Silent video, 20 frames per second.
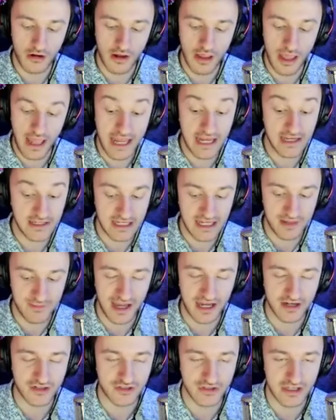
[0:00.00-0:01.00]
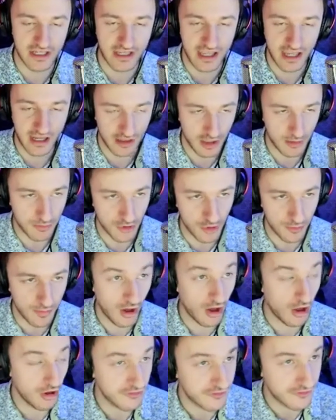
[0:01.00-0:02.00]
A team actually, Cantaloupe Coop,
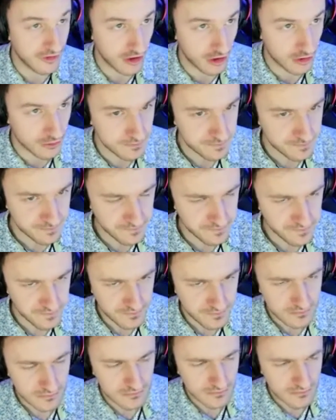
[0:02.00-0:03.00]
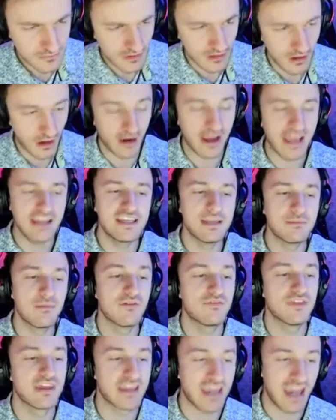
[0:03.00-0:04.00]
also our A team
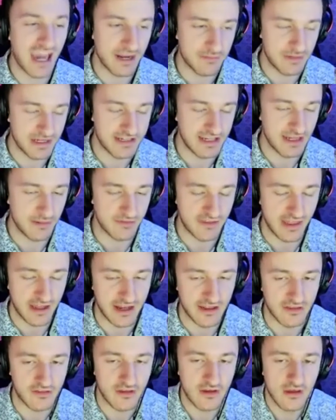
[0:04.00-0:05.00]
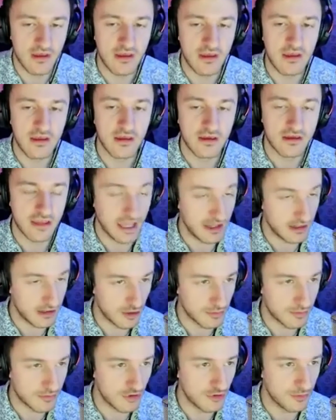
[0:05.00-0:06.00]
of the Academy teams, that is,
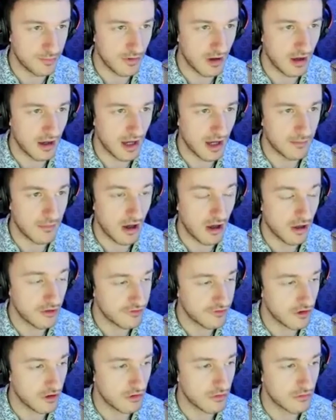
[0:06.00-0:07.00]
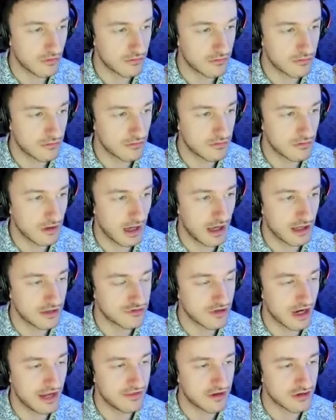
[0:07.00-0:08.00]
Cantaloupe Coop, also
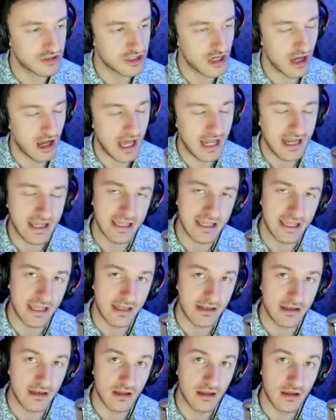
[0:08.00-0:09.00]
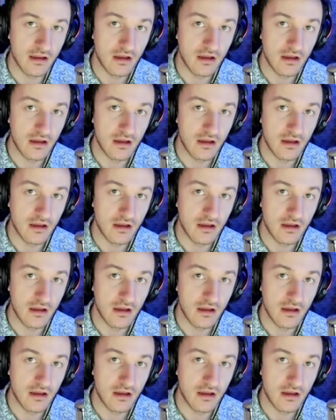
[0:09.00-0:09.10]
tried their shot in